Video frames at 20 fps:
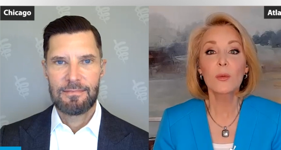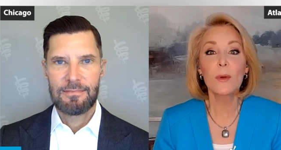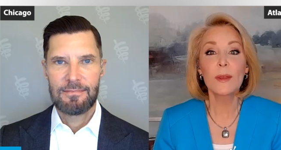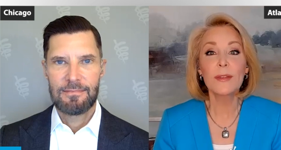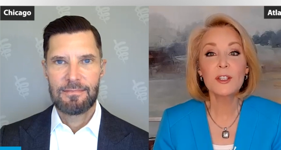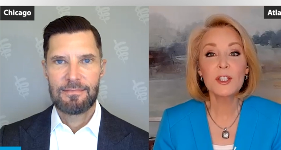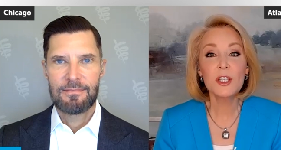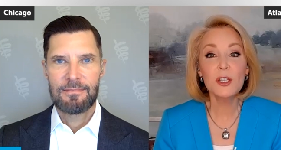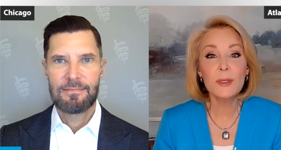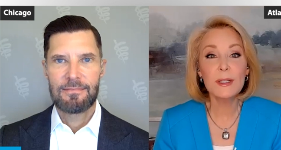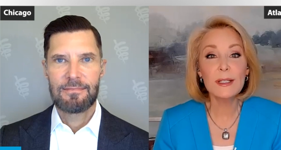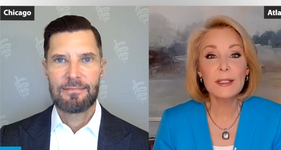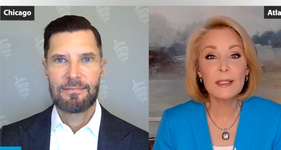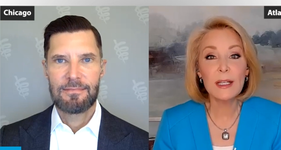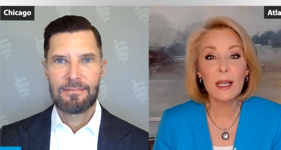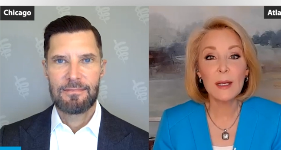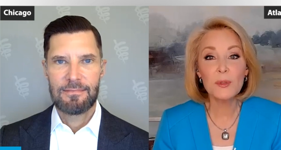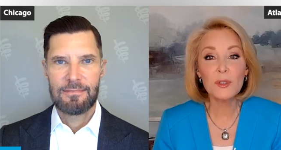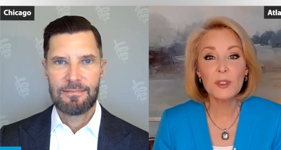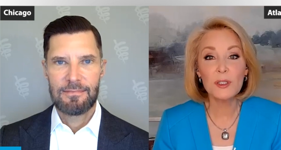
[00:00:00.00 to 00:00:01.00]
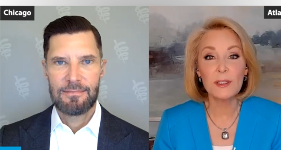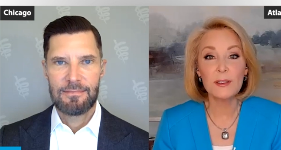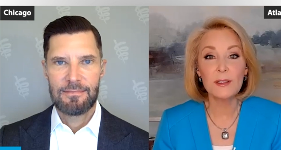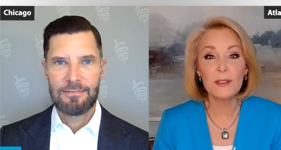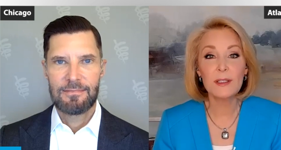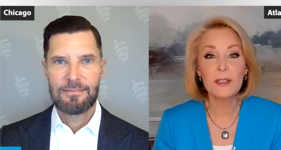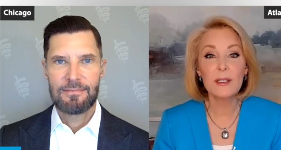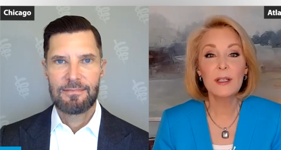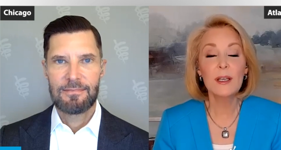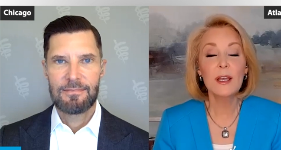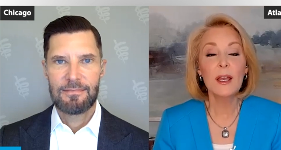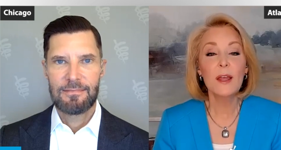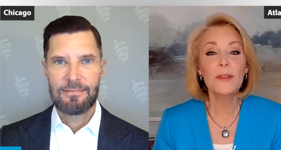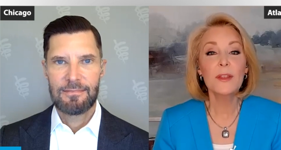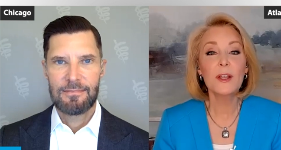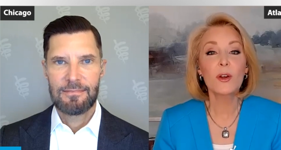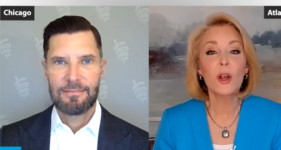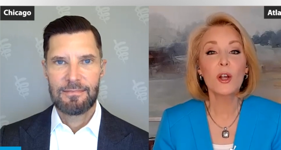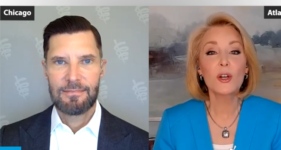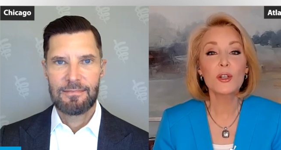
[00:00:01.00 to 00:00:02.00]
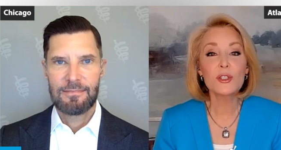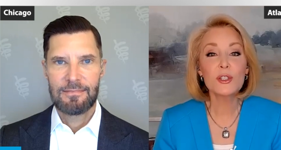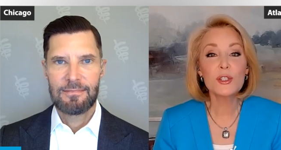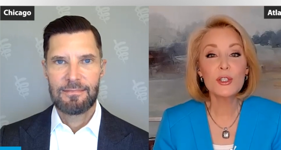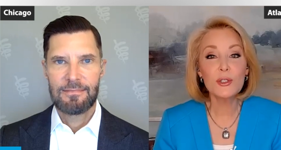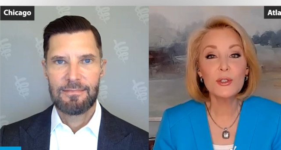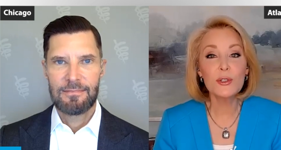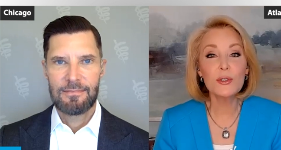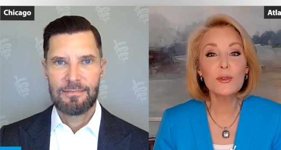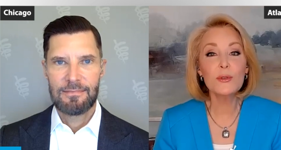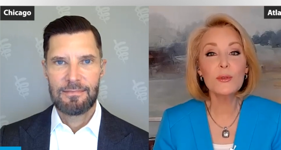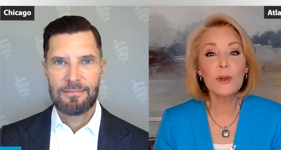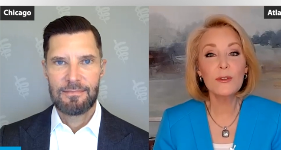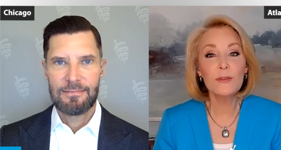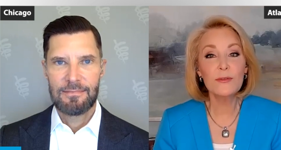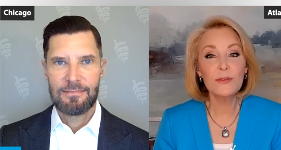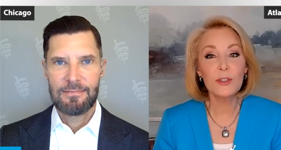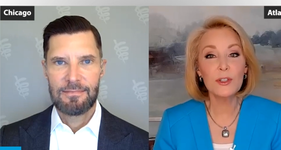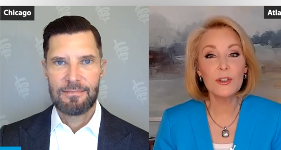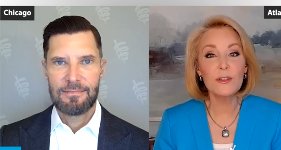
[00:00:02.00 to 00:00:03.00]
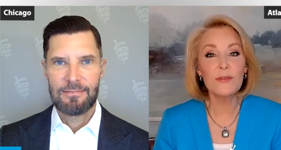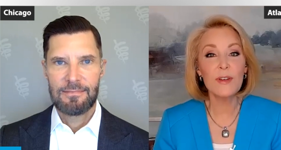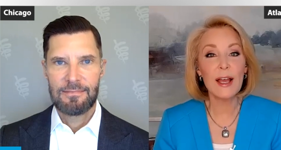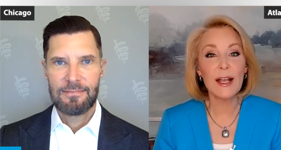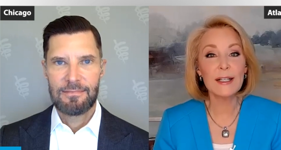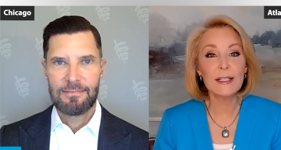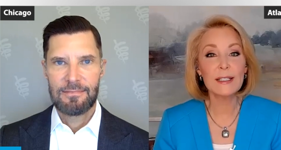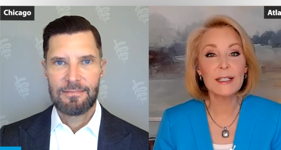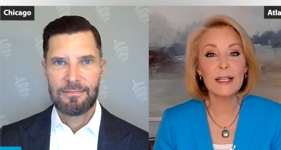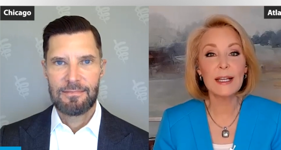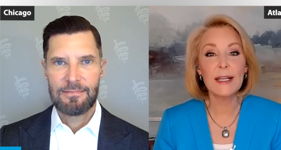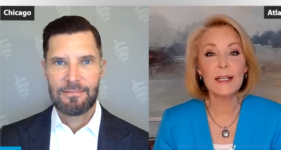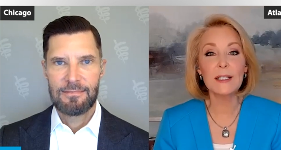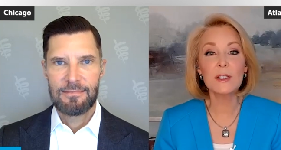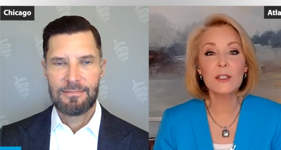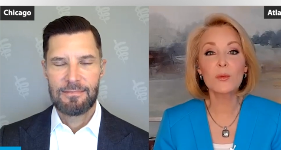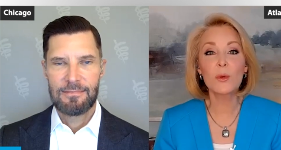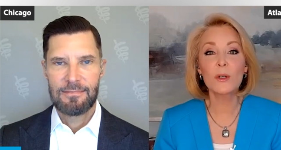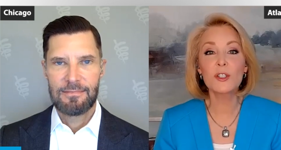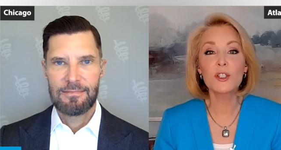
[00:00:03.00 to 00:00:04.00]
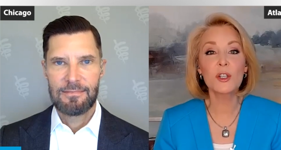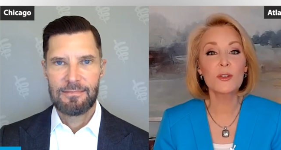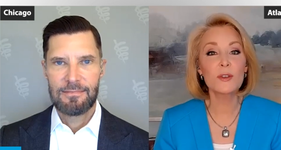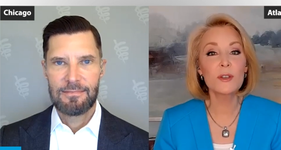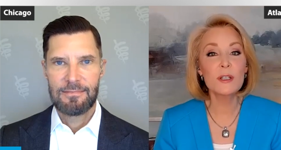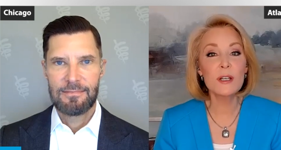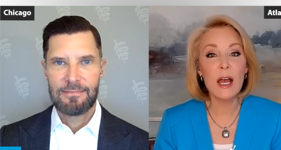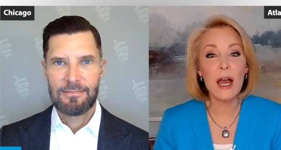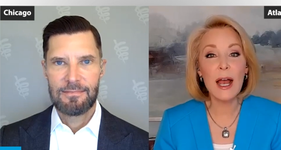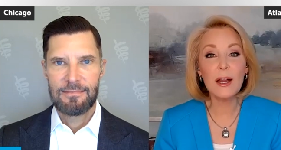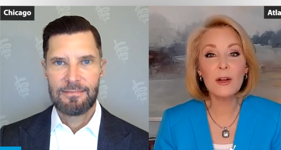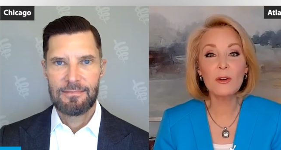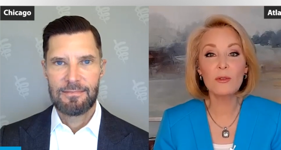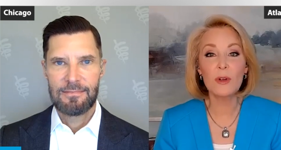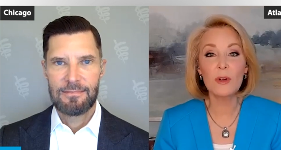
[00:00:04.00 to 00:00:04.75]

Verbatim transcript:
Speaker 1: with two exceptions. There are two flu vaccines, which are not